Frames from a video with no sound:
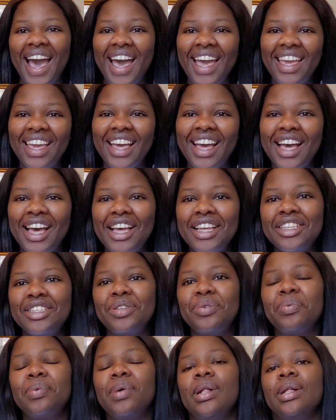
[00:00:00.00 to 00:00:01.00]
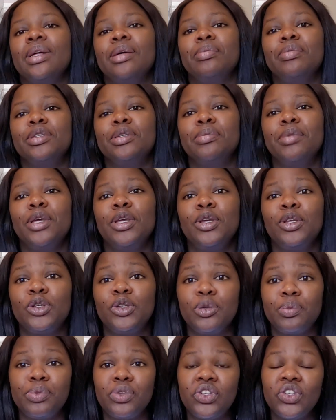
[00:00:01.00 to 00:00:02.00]
Hi guys, you're welcome to my
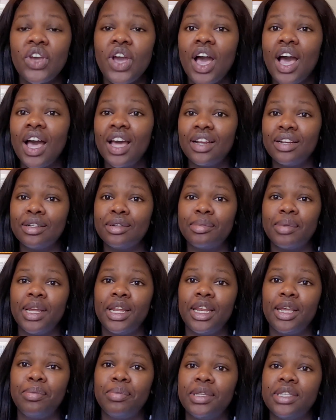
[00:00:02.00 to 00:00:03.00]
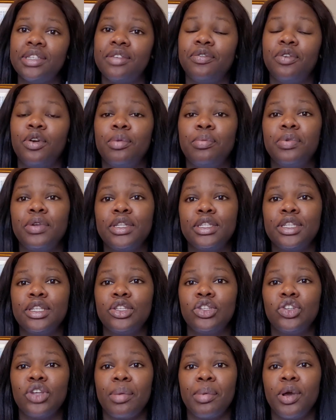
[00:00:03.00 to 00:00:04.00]
YouTube channel. My name is Yvonne
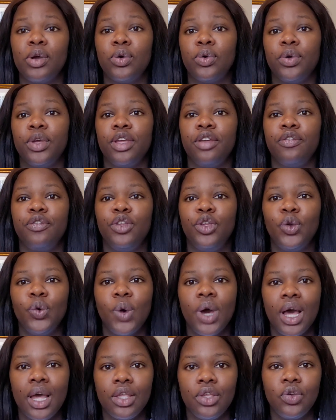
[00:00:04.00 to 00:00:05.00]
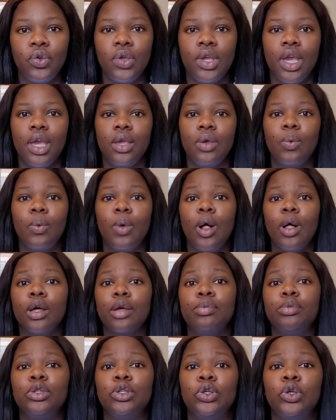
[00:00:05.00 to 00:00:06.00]
Princess Shabangu. If you are new here, you're
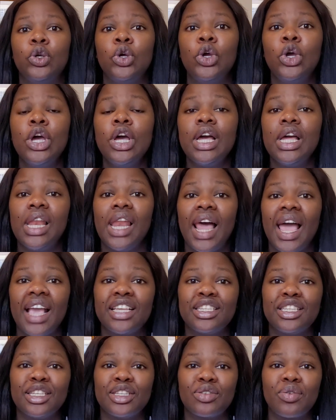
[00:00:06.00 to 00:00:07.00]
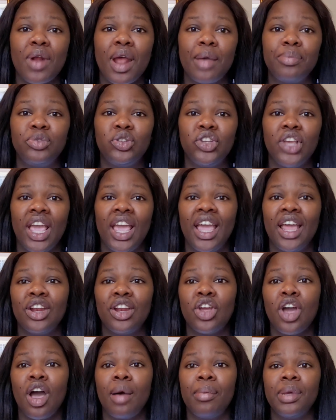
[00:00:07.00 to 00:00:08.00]
welcome to like, subscribe, share,
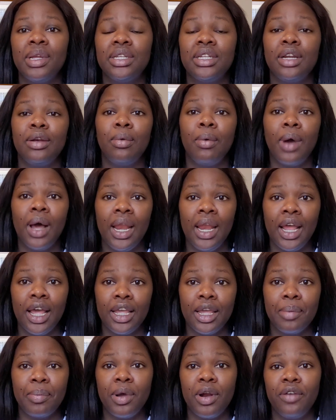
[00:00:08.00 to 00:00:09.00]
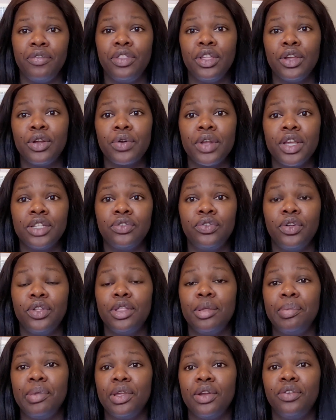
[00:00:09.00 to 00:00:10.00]
and comment. And voila, you're part of the graceful,
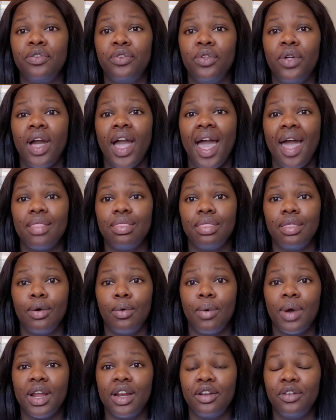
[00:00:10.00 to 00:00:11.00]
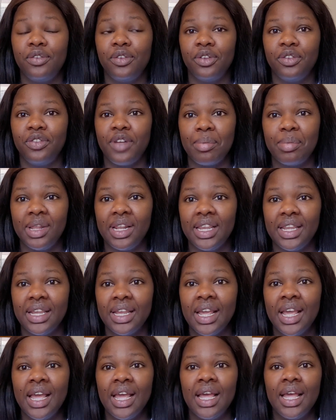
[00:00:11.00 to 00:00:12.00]
the beautiful, and the wonderful
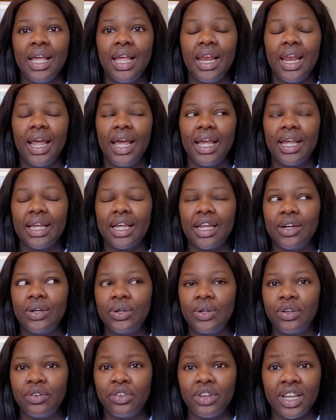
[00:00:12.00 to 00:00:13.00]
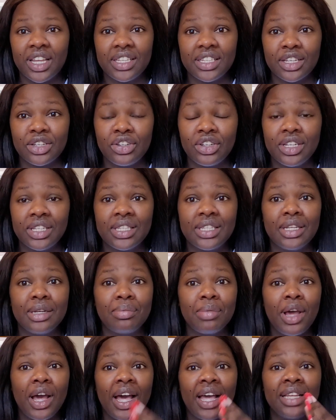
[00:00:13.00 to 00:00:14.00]
family. Like, I don't know if you guys actually
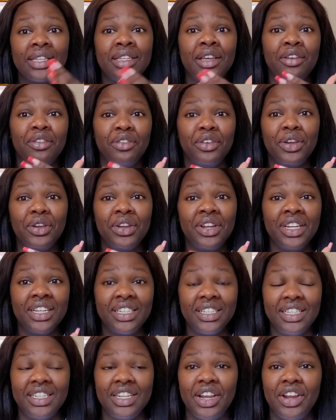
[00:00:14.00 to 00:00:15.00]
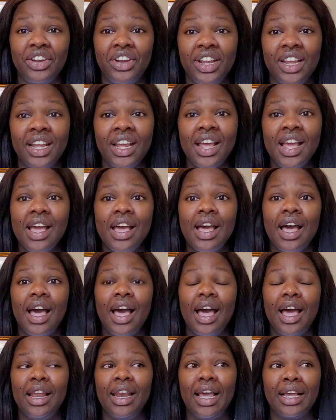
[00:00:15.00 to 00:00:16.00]
said my eyes are very teary.
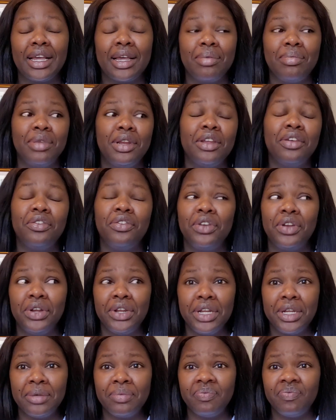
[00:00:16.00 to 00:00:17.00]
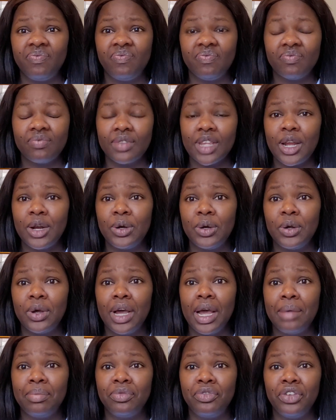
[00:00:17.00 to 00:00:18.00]
I like, I'm in a very, I don't
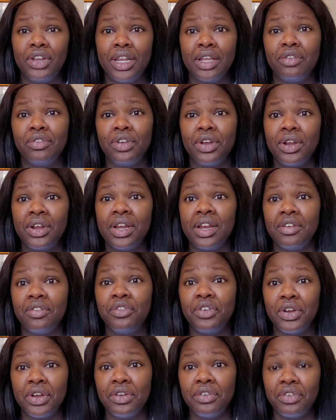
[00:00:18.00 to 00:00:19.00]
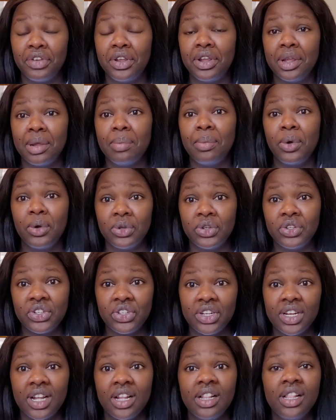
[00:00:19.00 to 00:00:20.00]
know, I'm feeling very, very, very
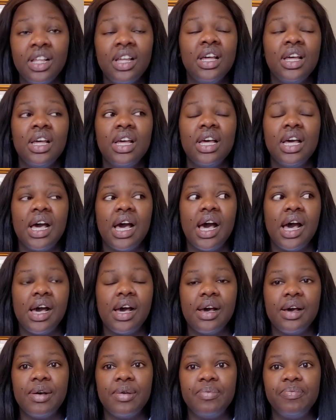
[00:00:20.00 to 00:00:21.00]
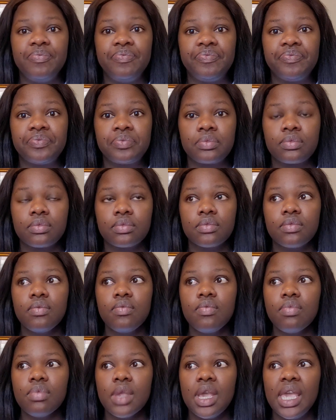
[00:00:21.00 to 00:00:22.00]
emotional. Um,
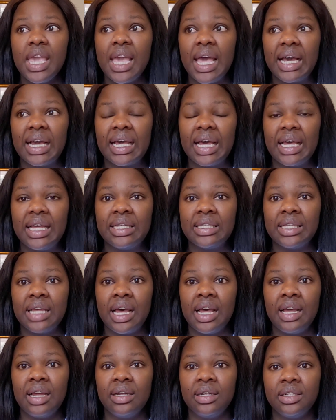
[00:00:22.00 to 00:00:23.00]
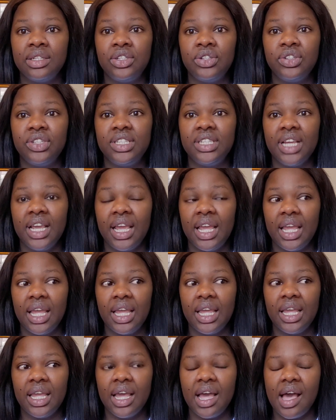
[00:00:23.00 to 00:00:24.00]
yeah, guys, uh,
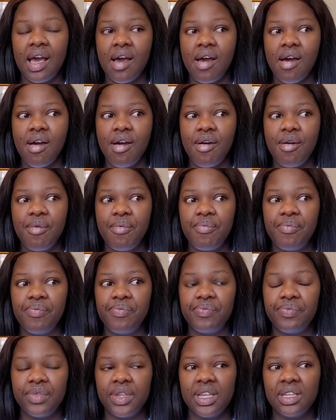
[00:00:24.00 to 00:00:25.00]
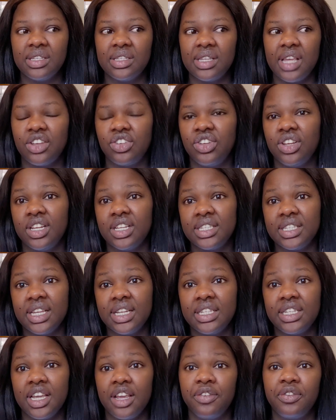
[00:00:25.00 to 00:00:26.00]
today um, is actually a
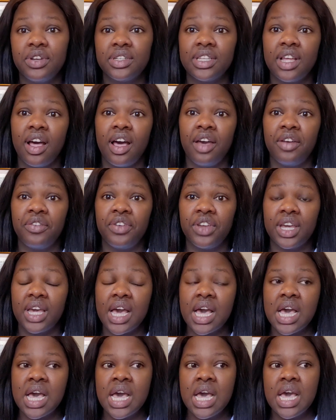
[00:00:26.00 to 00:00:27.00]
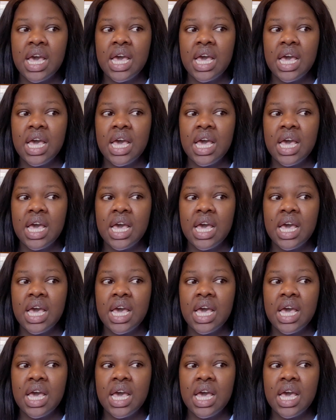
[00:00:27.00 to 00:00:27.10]
sad day for South Africa